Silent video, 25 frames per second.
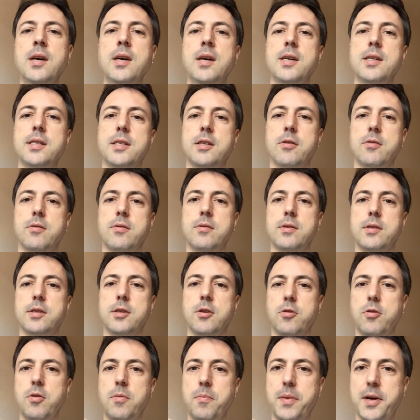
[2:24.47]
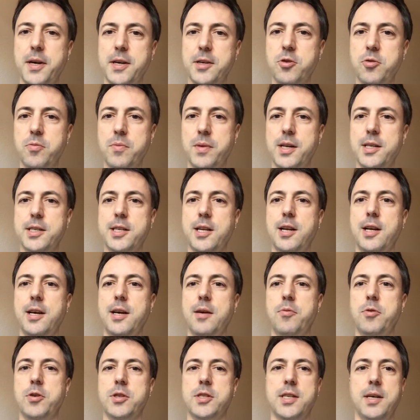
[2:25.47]
So compared to multi-layer
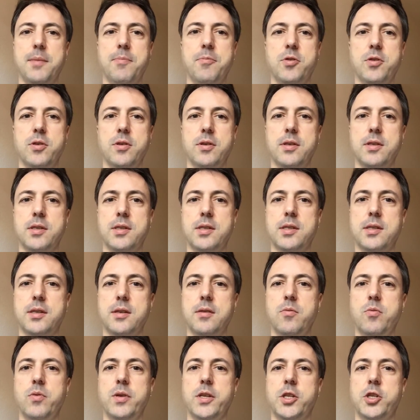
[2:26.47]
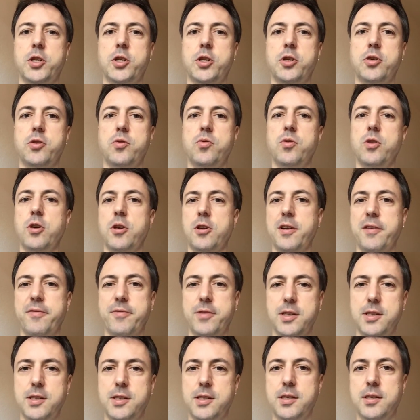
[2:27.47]
perceptrons, which do not have
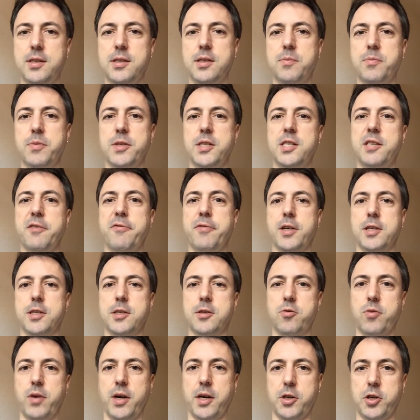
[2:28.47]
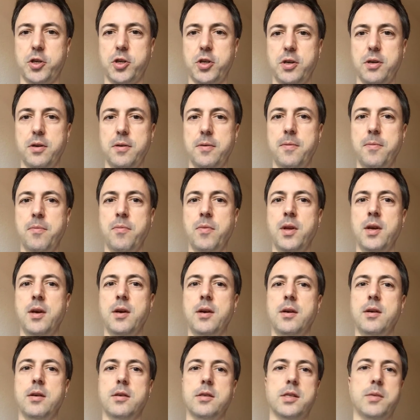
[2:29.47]
this specific structure,
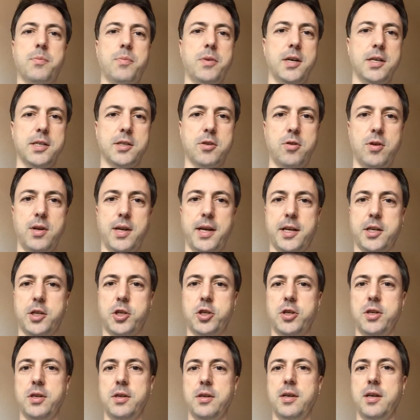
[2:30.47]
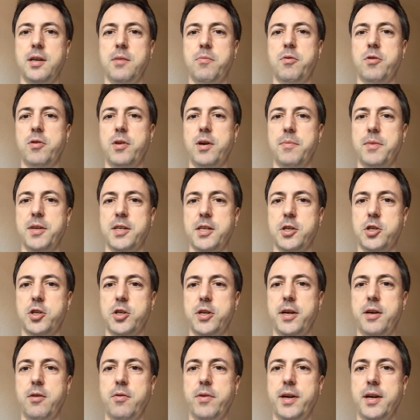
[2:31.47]
sparse connection and parameter
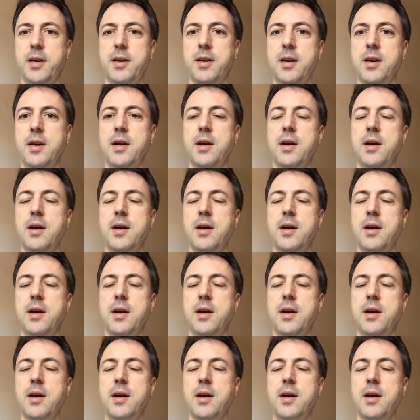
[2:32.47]
sharing,